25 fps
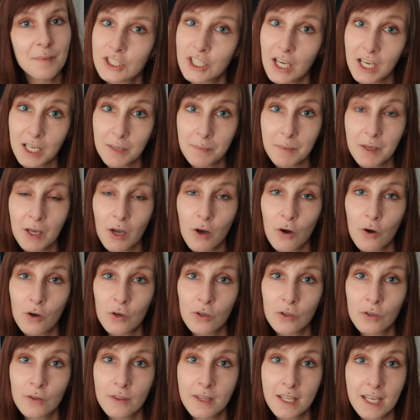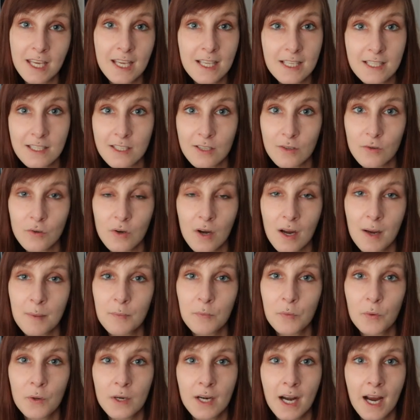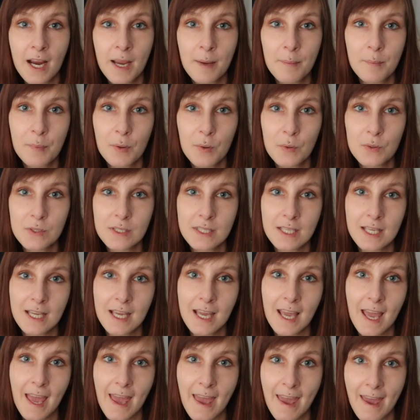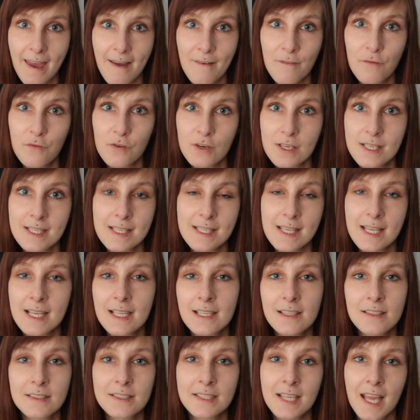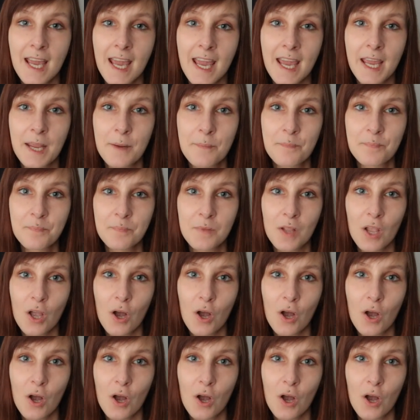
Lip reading: Check me on the Instagram where I am posting every single day.